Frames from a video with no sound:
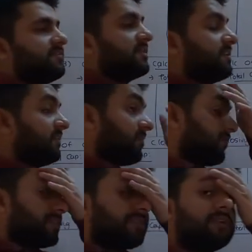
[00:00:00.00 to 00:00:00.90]
given in the
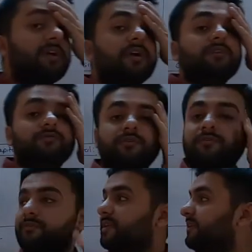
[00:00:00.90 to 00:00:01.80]
question. So
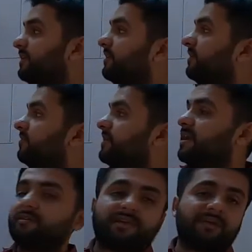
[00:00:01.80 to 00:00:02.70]
we
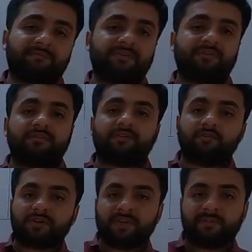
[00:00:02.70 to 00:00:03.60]
have kept the
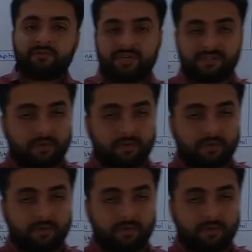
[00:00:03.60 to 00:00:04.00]
total amount as